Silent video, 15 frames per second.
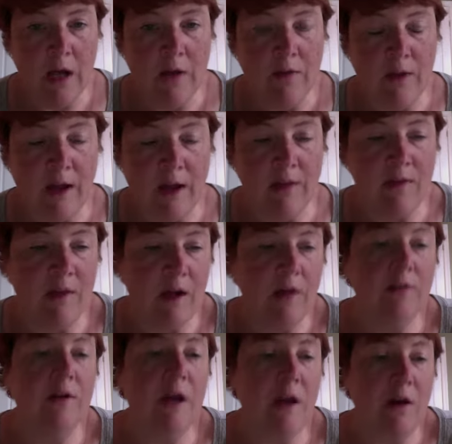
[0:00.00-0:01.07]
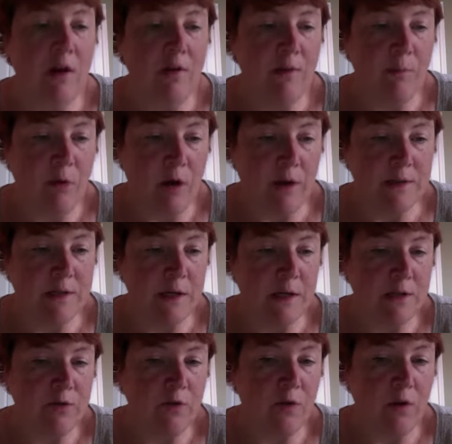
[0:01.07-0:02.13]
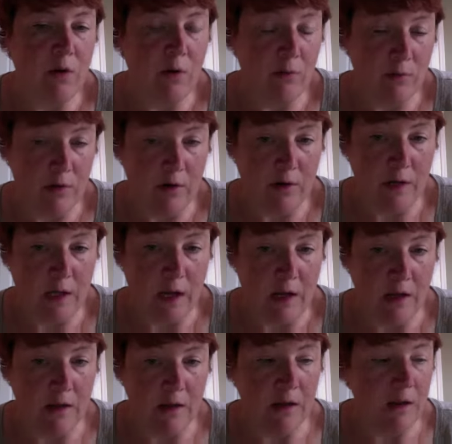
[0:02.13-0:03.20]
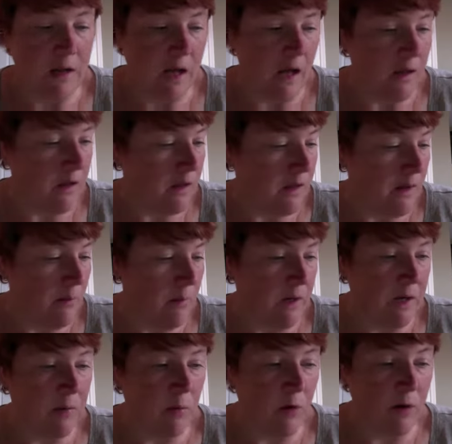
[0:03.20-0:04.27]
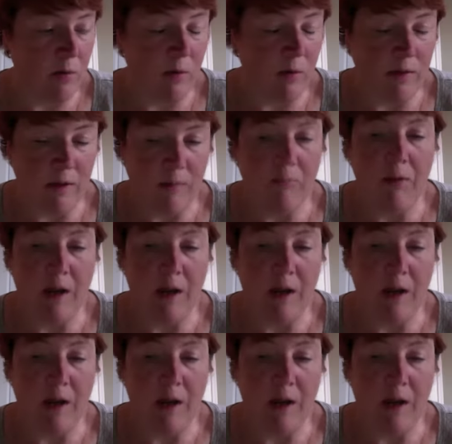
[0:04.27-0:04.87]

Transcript: then they'll take on the process for their own learning getting to the end, and then we can work with it.